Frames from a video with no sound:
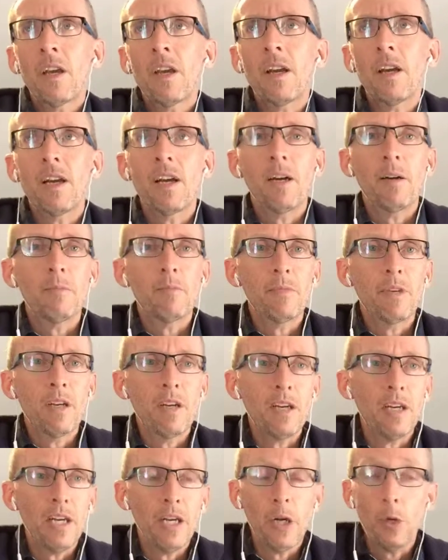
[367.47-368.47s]

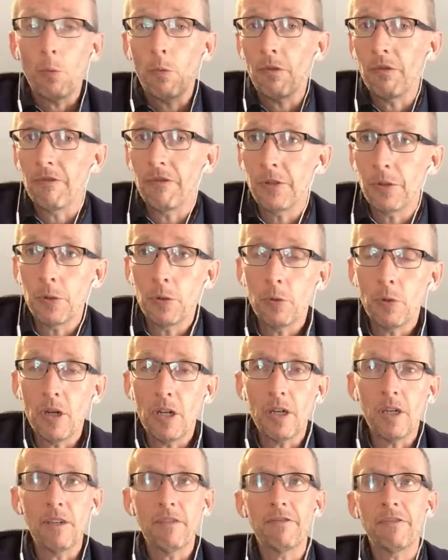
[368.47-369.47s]
a review
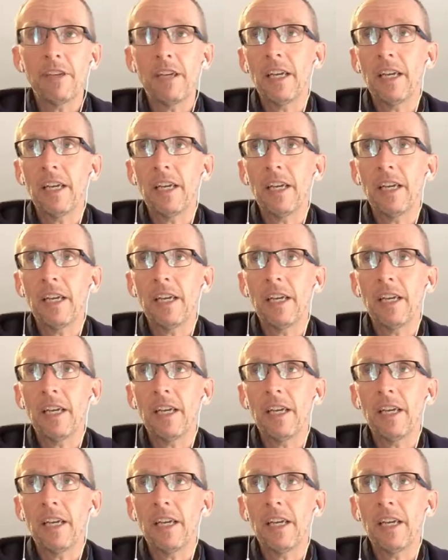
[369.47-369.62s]
of